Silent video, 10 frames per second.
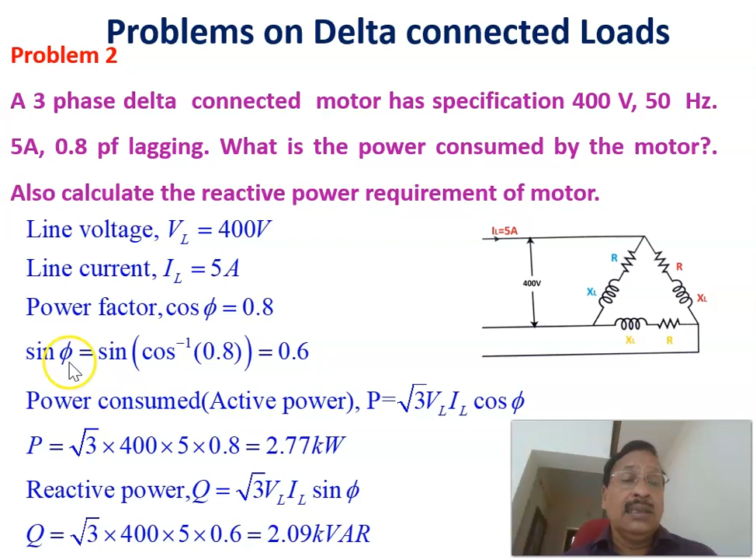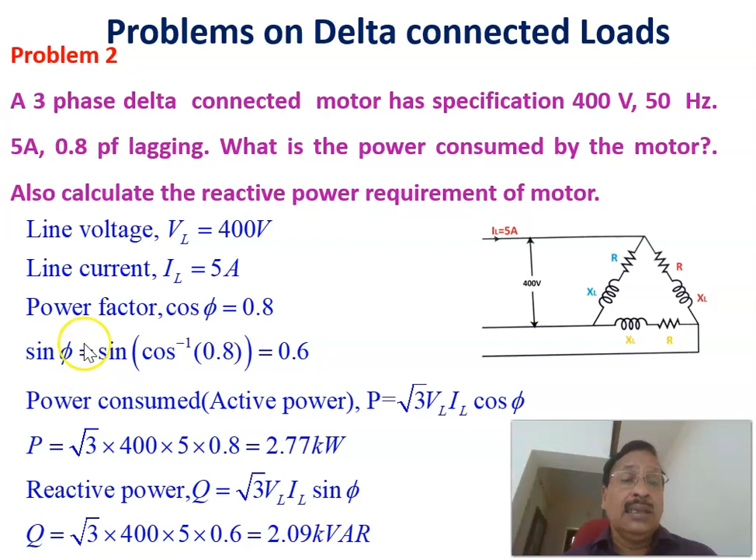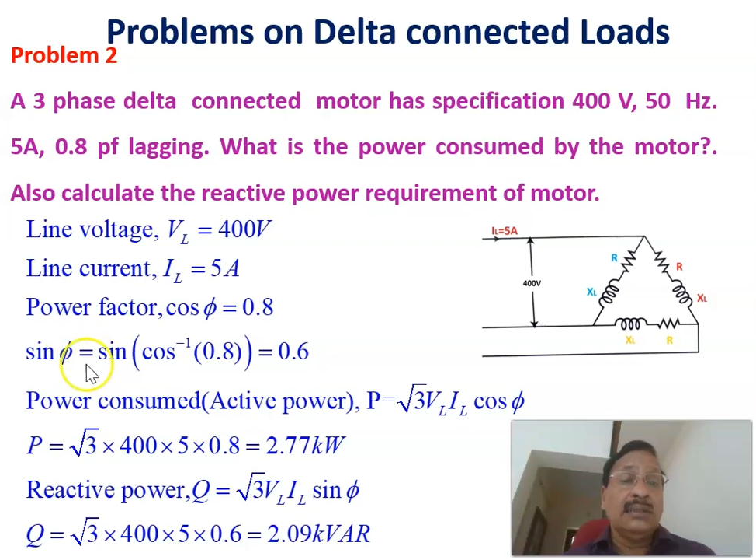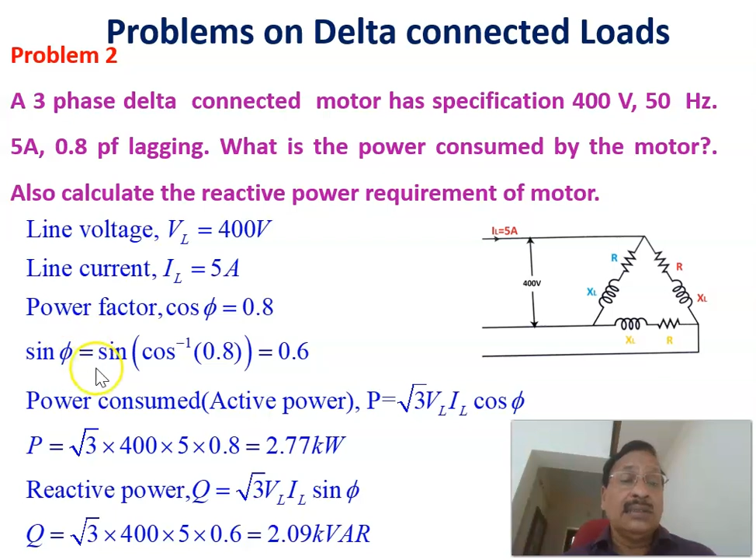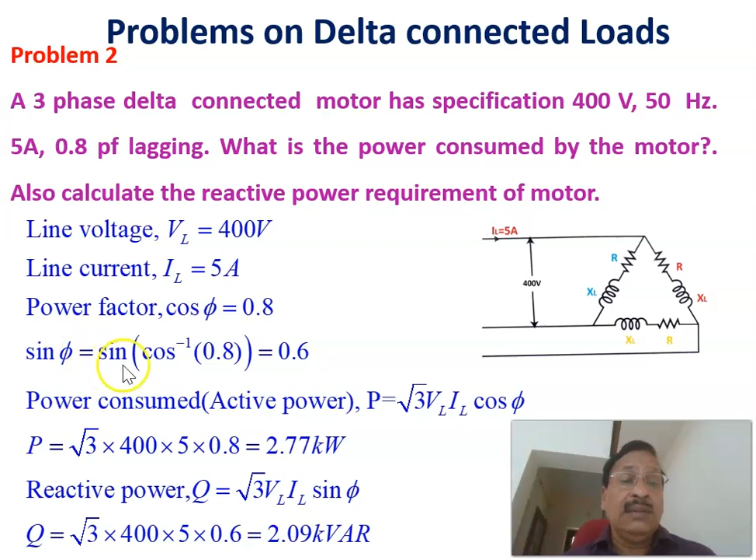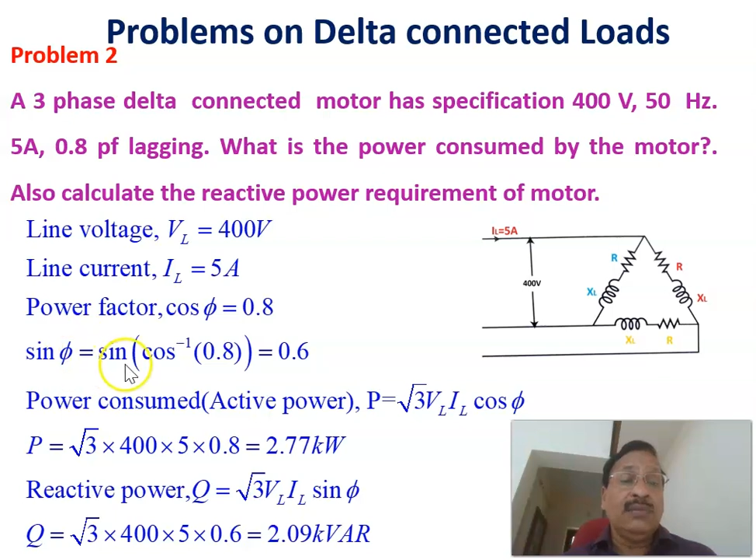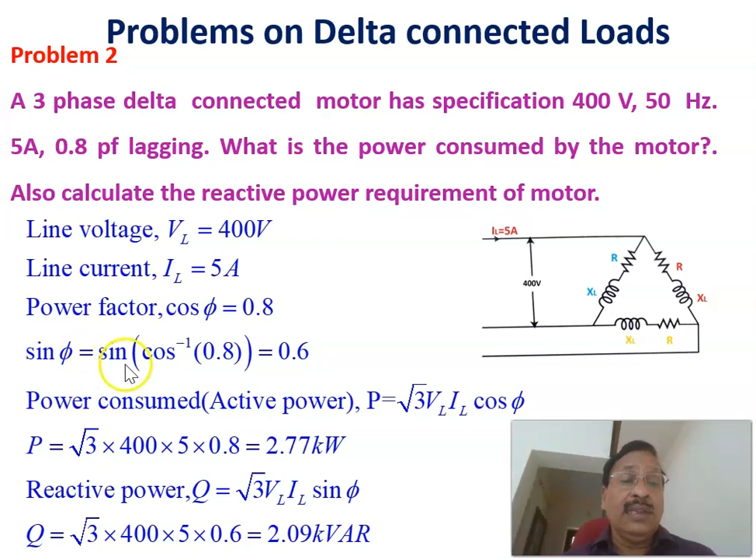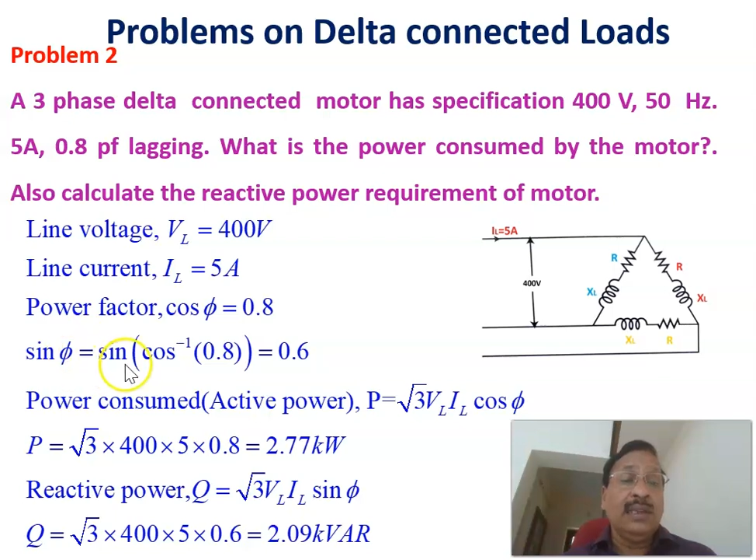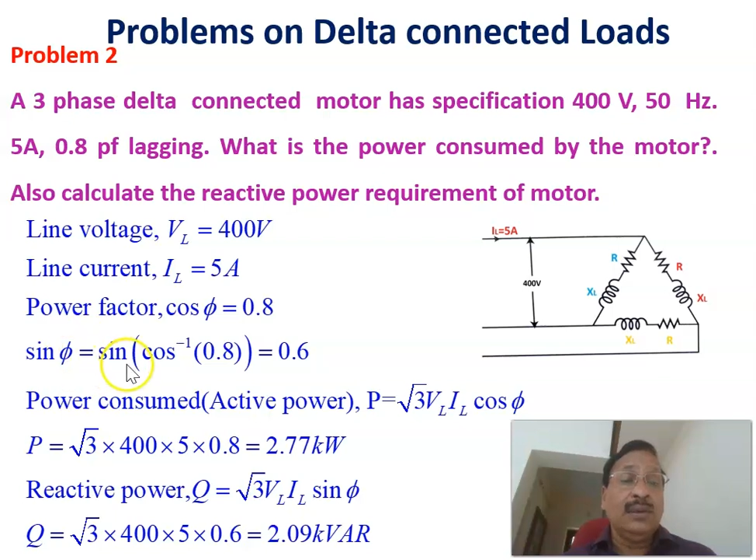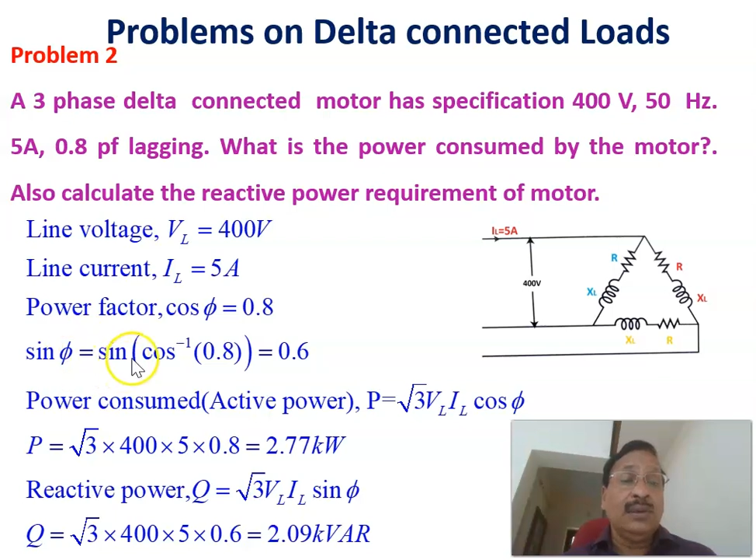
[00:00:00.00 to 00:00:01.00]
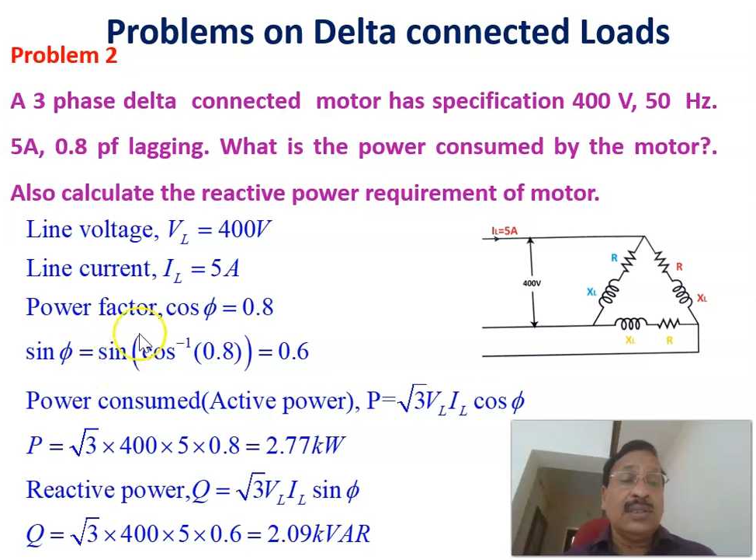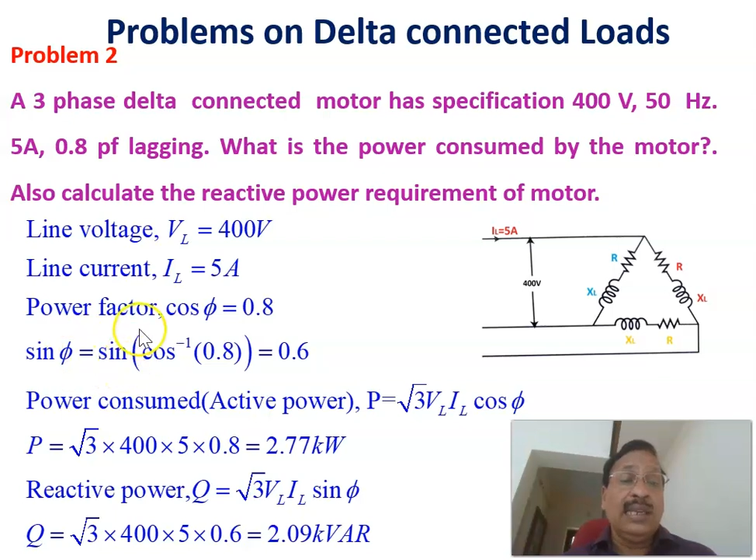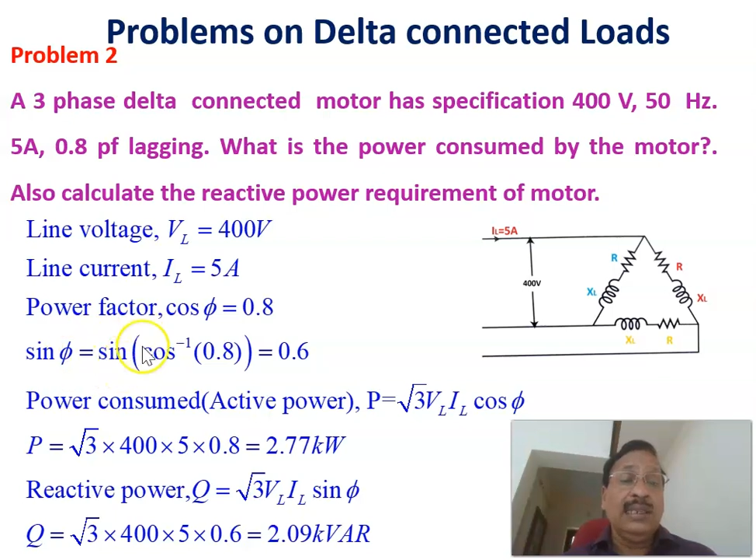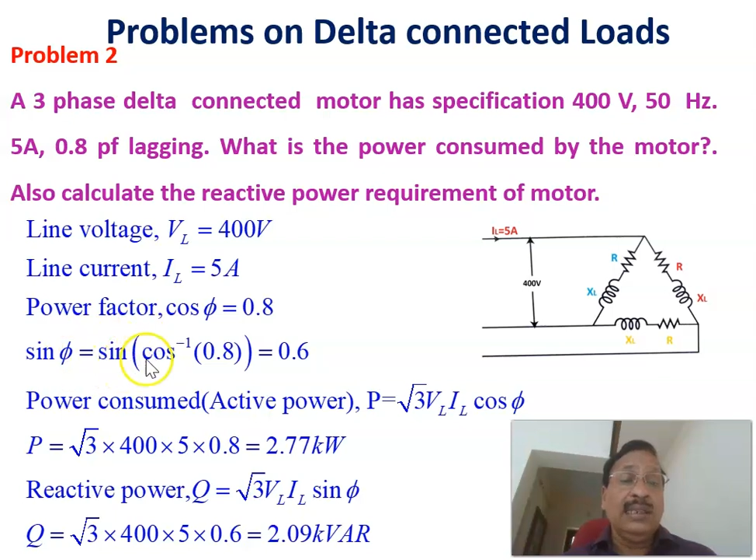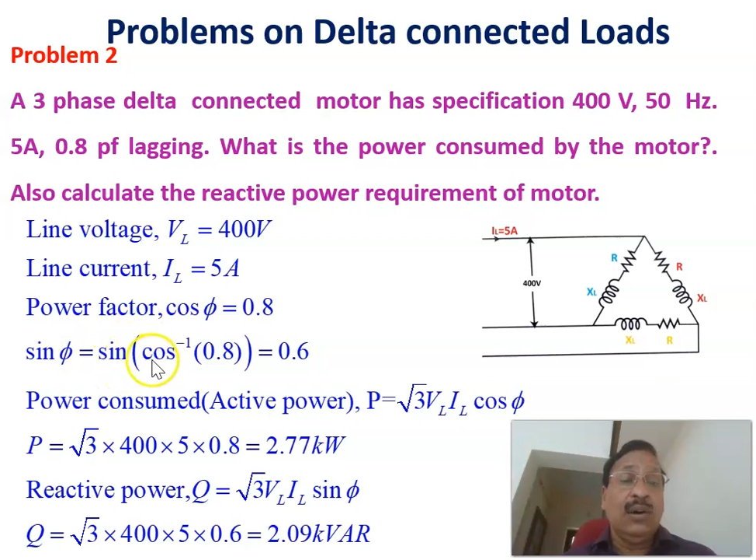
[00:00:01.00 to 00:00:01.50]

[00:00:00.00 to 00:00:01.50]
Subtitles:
sin phi equal to sine